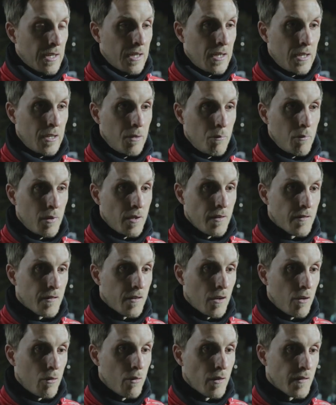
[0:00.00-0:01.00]
And
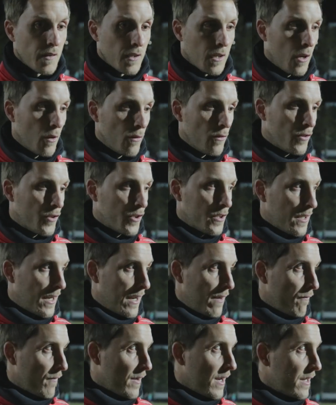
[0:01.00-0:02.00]
so as a coach,
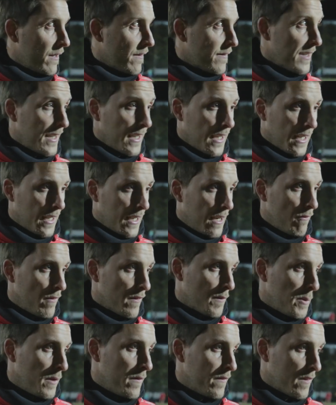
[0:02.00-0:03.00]
I've kind of taken that
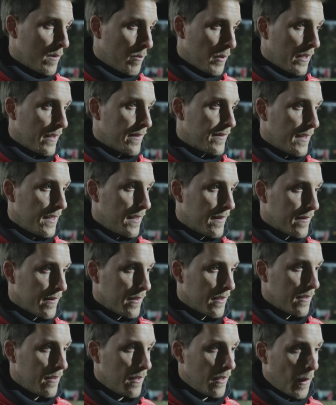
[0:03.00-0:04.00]
responsibility
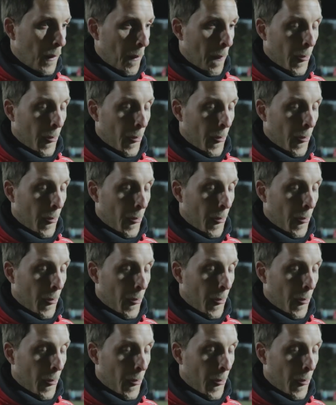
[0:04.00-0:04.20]
to